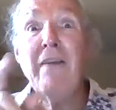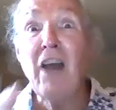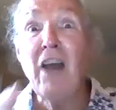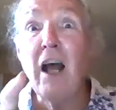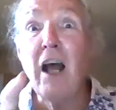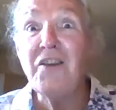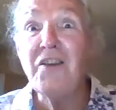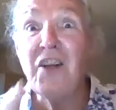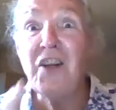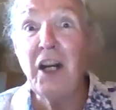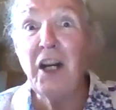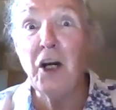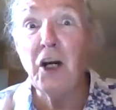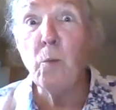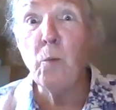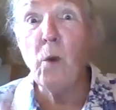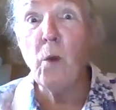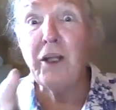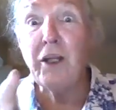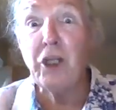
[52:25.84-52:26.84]
got to hear
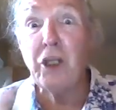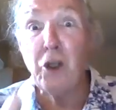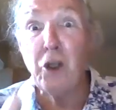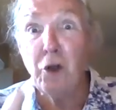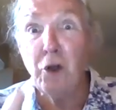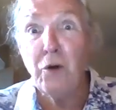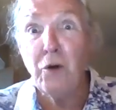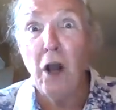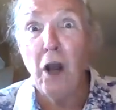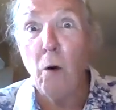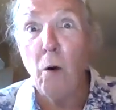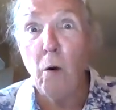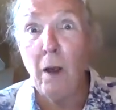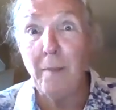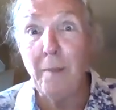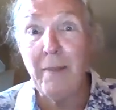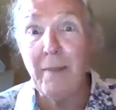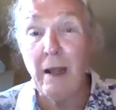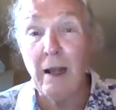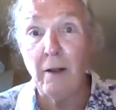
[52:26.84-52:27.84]
what you know
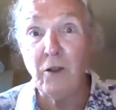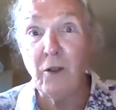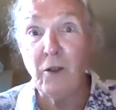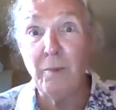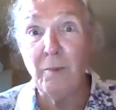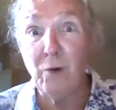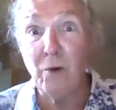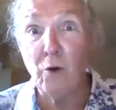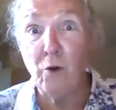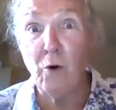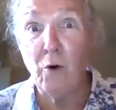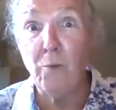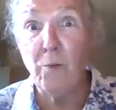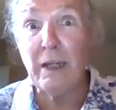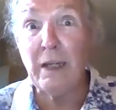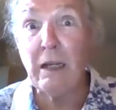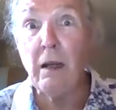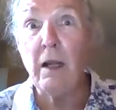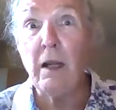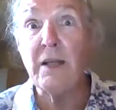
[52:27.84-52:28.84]
about Nibiru,
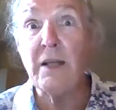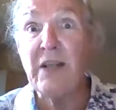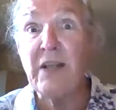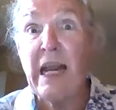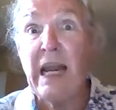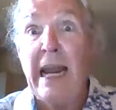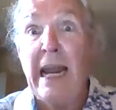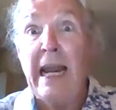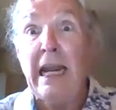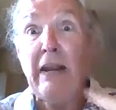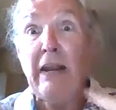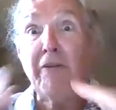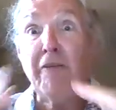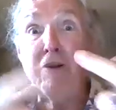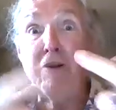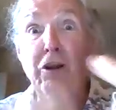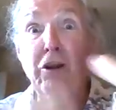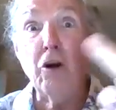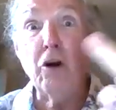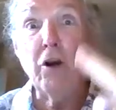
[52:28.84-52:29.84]
because if
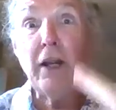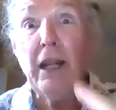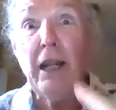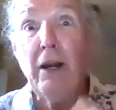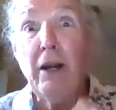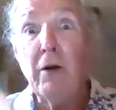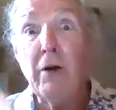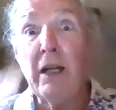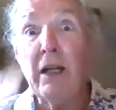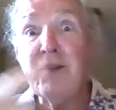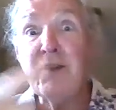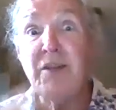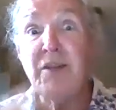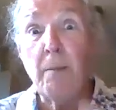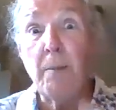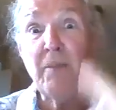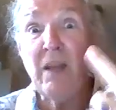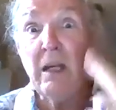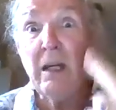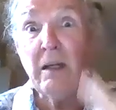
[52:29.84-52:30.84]
you're hearing
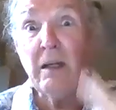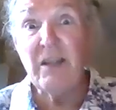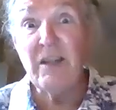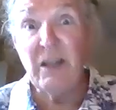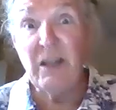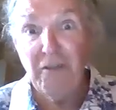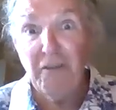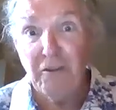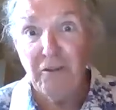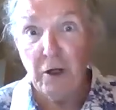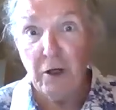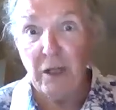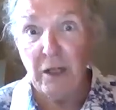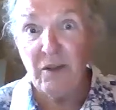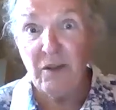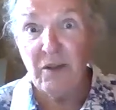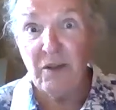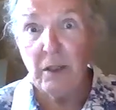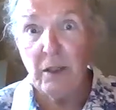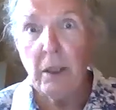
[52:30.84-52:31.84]
something
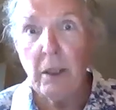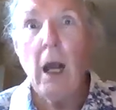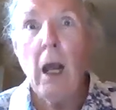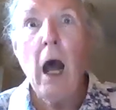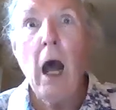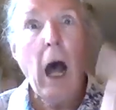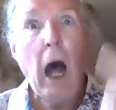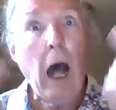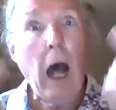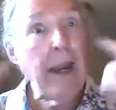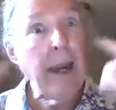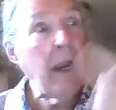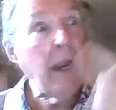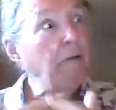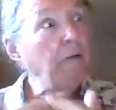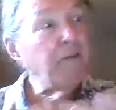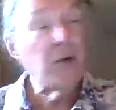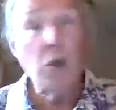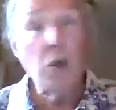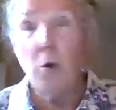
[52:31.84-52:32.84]
different, I
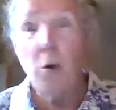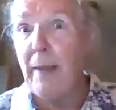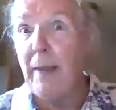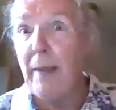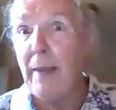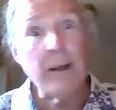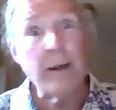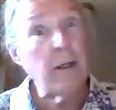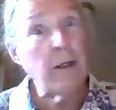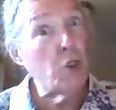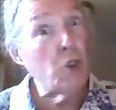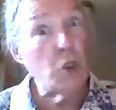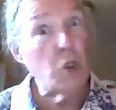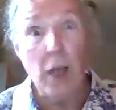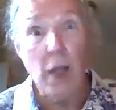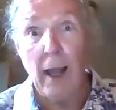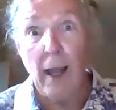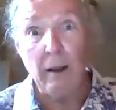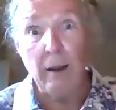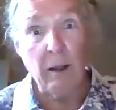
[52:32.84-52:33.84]
have to go back and
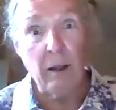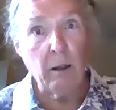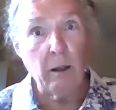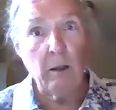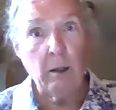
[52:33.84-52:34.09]
check.